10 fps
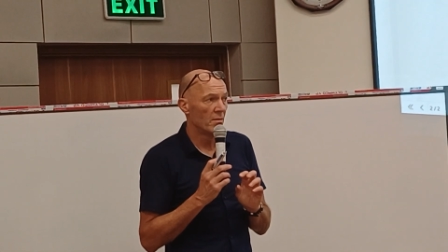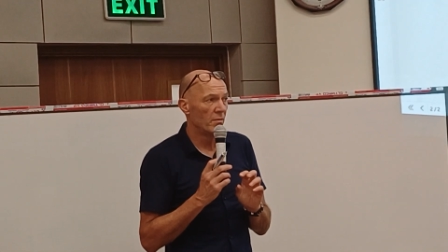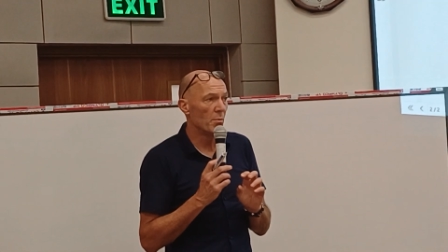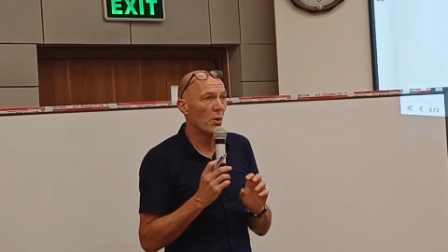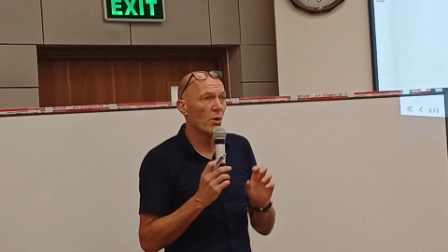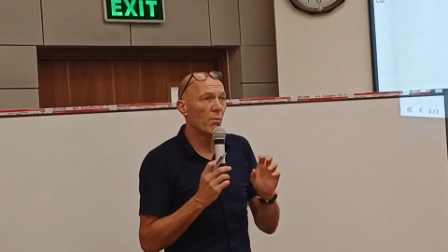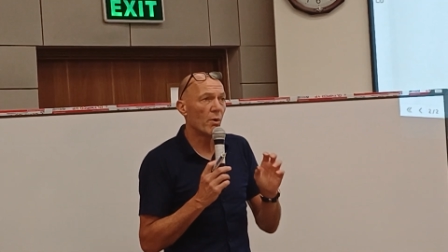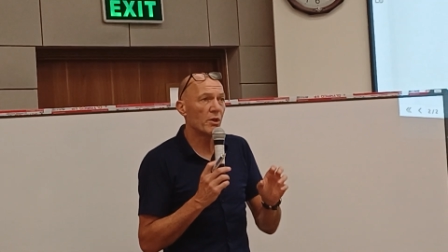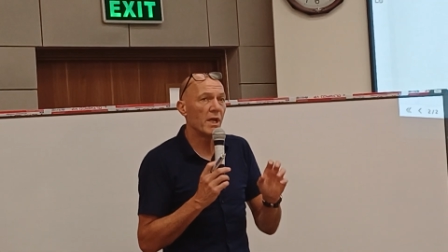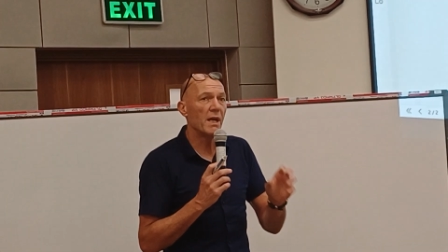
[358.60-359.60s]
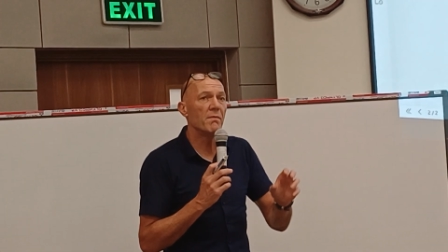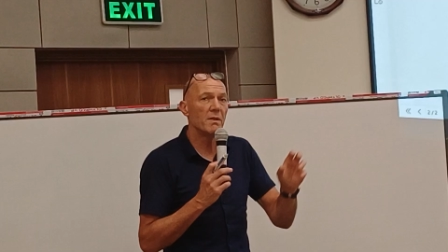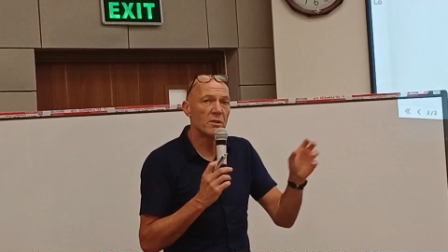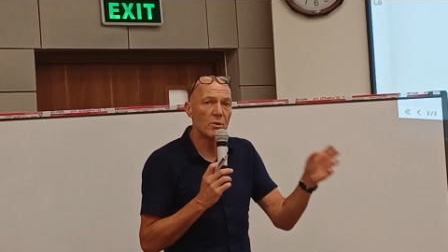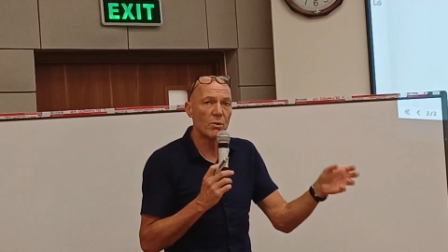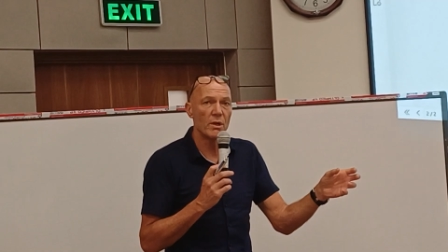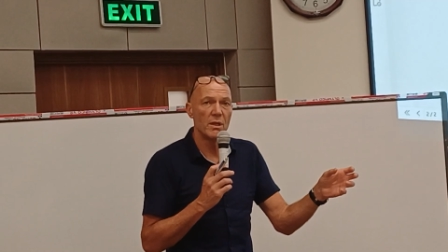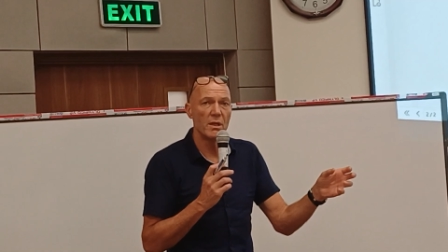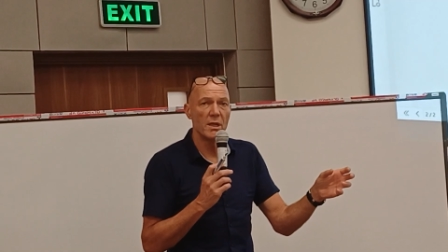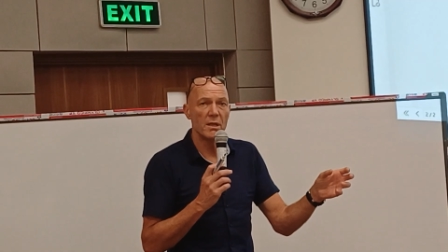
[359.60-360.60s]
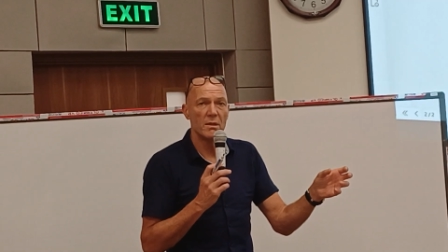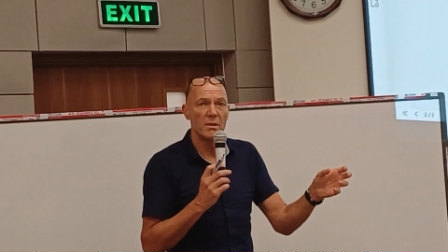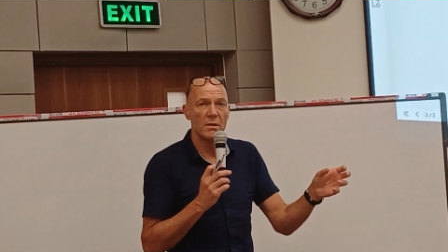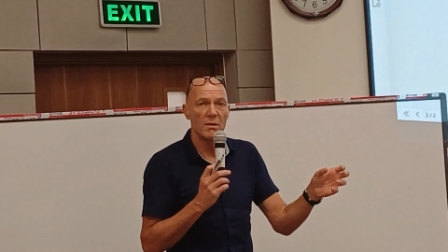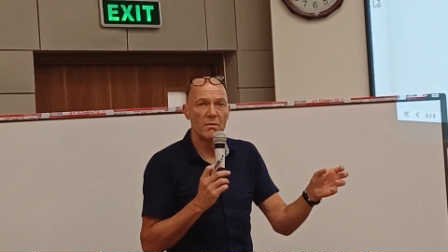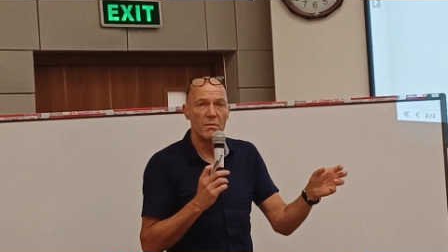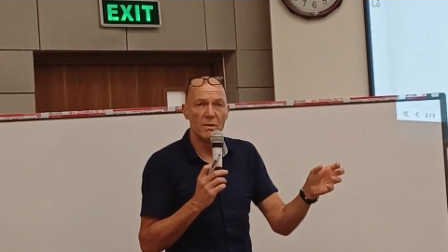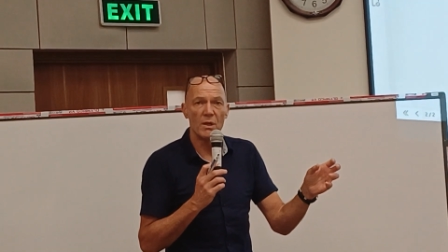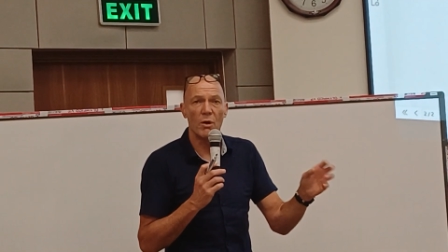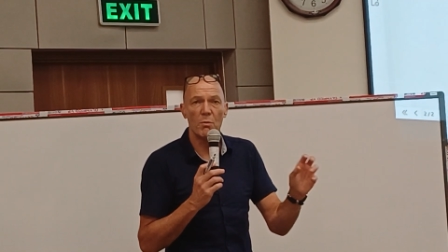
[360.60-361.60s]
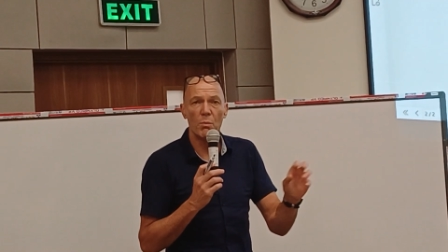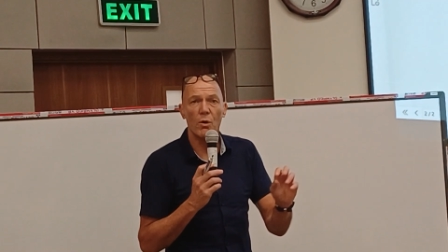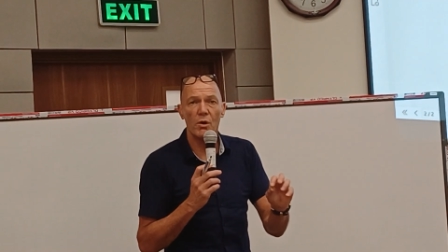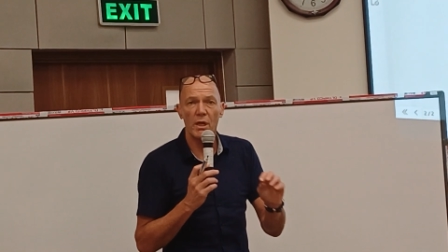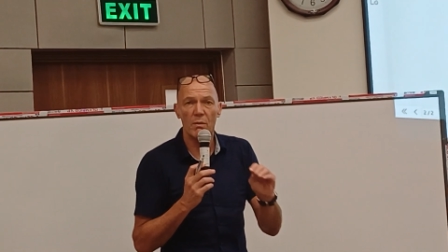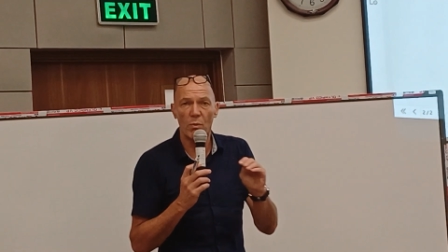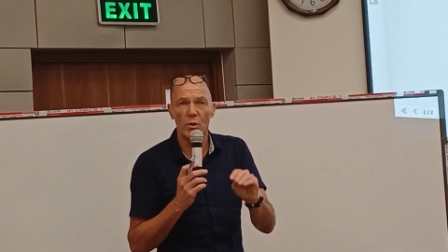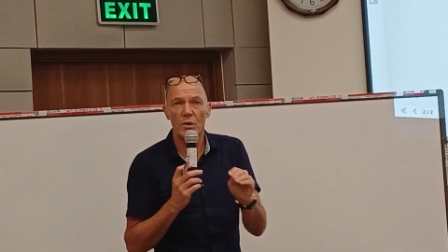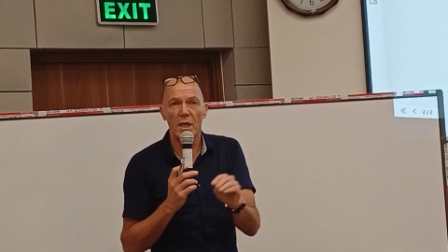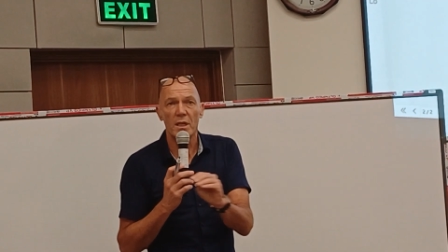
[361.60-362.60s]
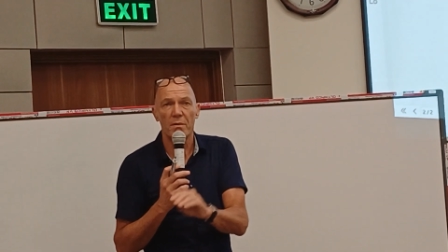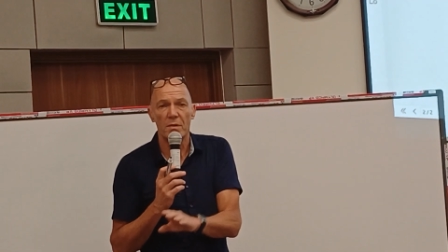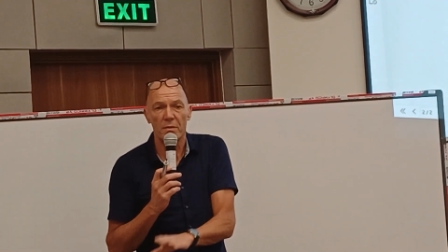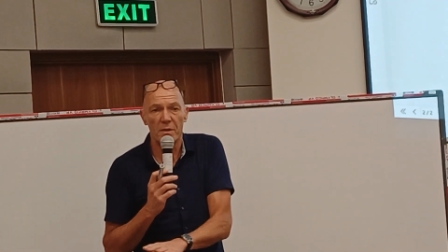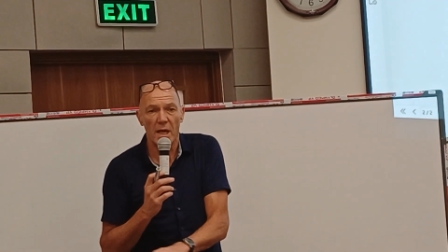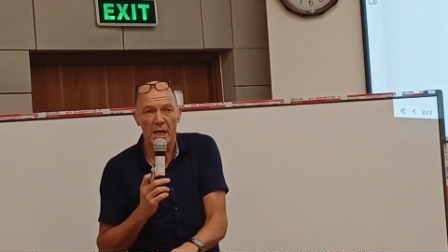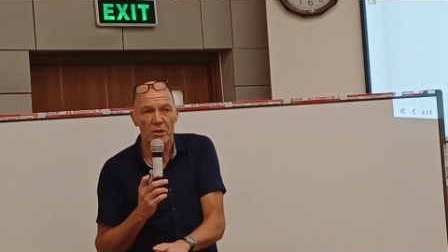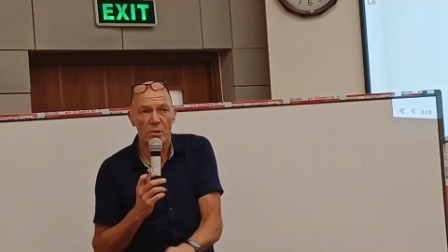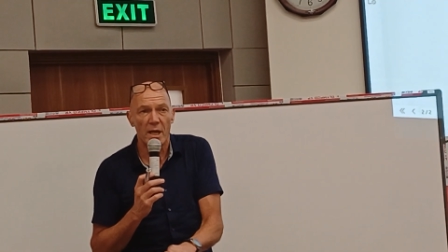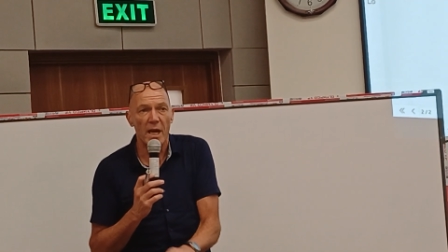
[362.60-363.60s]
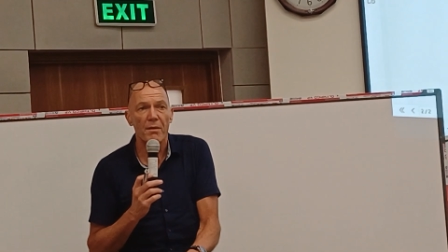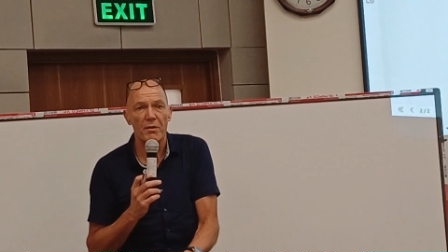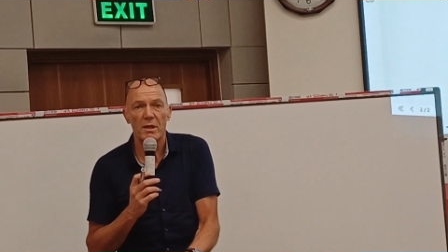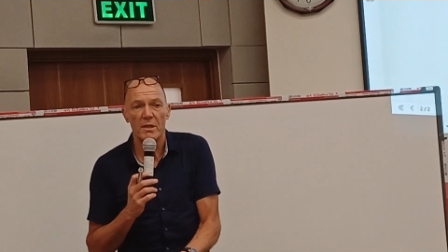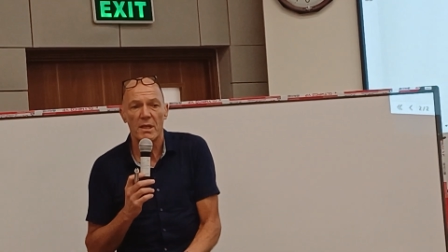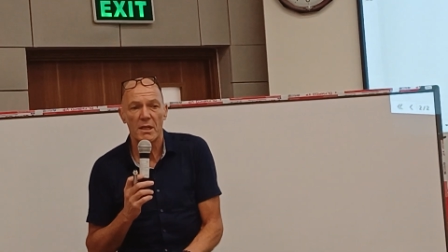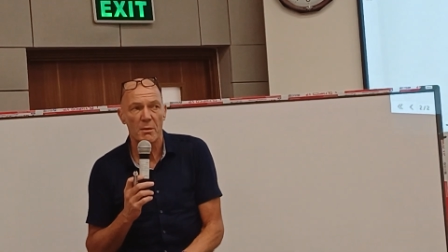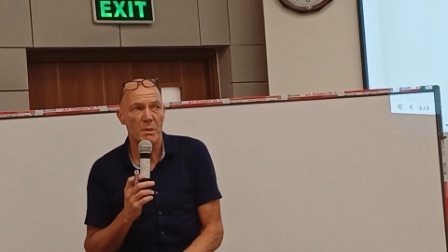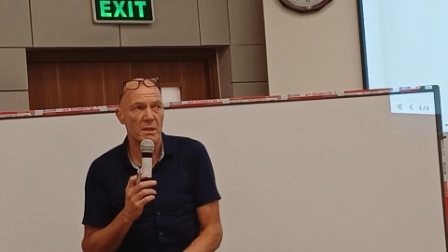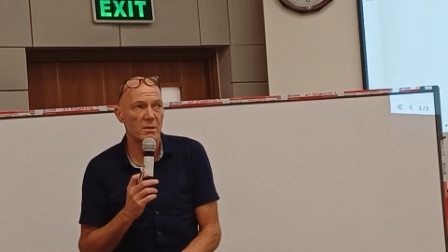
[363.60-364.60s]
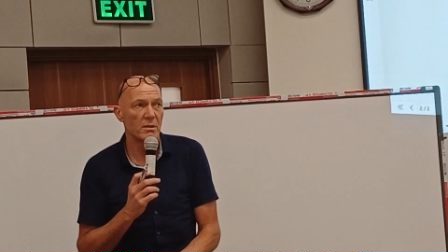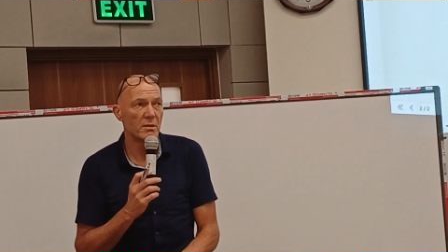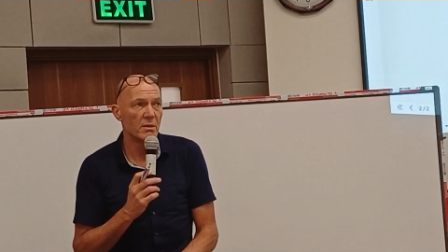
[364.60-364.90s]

We model what can be stored in there. We are not modeling what data we actually have in the database.